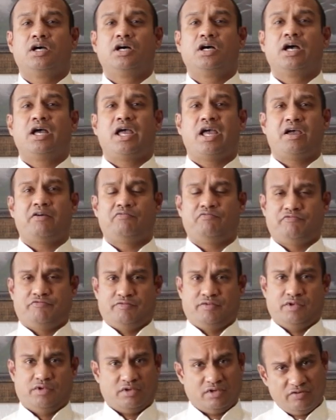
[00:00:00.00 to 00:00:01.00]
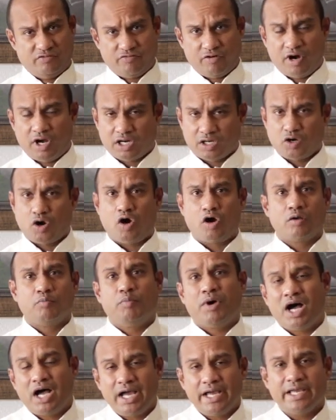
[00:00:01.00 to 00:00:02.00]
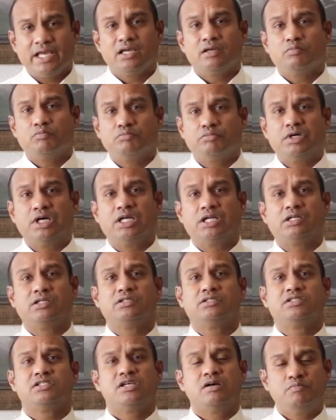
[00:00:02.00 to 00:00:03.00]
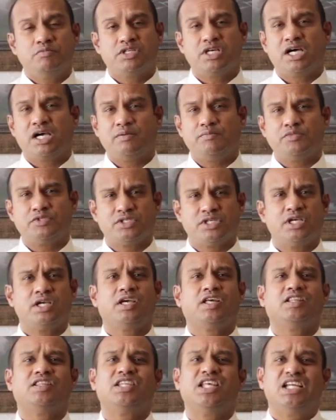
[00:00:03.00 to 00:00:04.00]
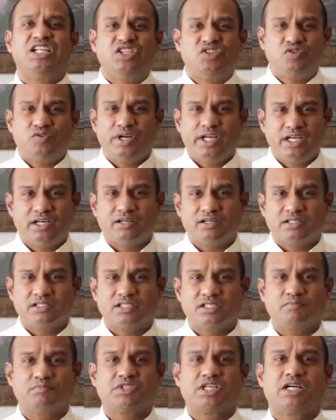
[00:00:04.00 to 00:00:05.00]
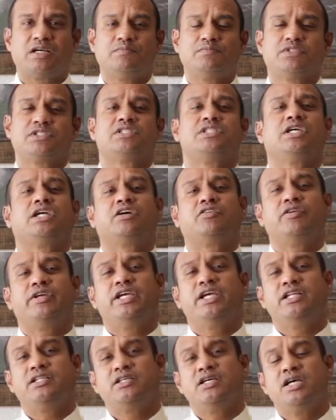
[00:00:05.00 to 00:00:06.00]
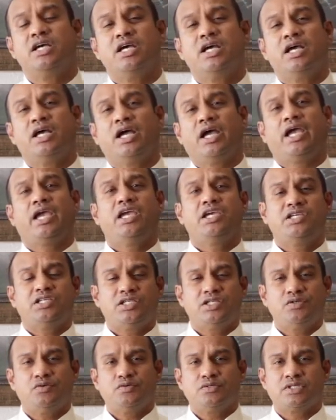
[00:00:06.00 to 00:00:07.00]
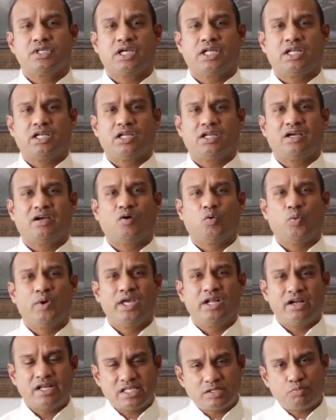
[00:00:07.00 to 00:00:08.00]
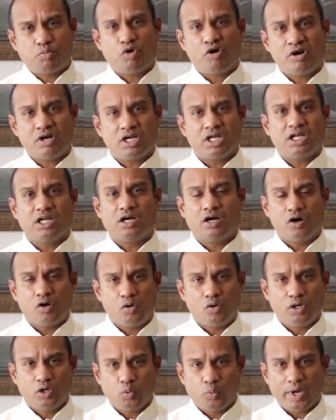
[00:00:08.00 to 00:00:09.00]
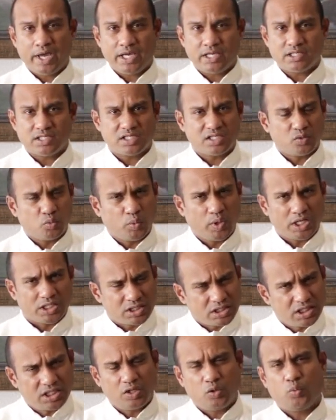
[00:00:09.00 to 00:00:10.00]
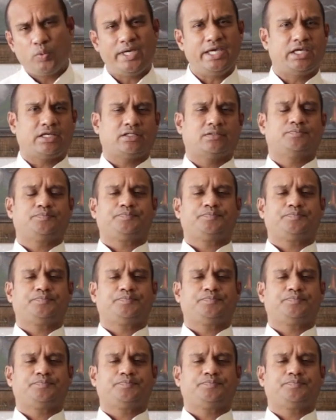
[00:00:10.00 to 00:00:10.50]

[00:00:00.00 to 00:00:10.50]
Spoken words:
have far gone by, but sometimes they trigger, sometimes they create issues and we respond in our old ways. We are still weak.